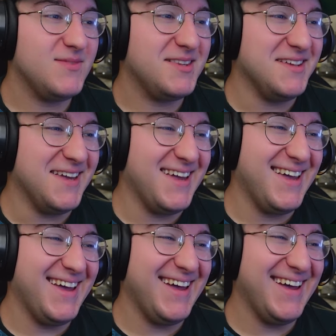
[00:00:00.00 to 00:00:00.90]

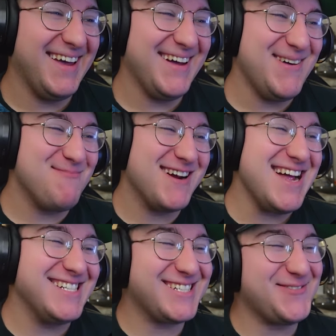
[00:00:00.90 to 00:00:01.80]
Damn.
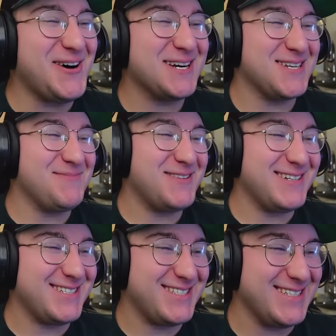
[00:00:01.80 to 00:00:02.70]
Brienne just walked up there
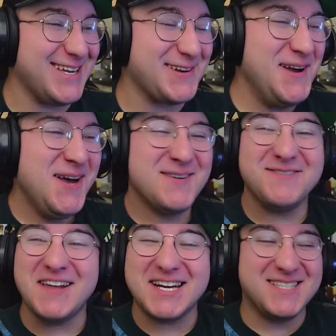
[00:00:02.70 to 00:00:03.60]
just to like
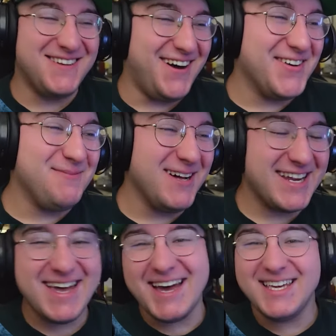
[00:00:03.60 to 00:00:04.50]
flex on him. Like,
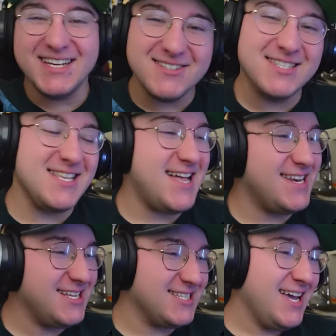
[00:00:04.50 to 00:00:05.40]
yeah, I killed Stannis.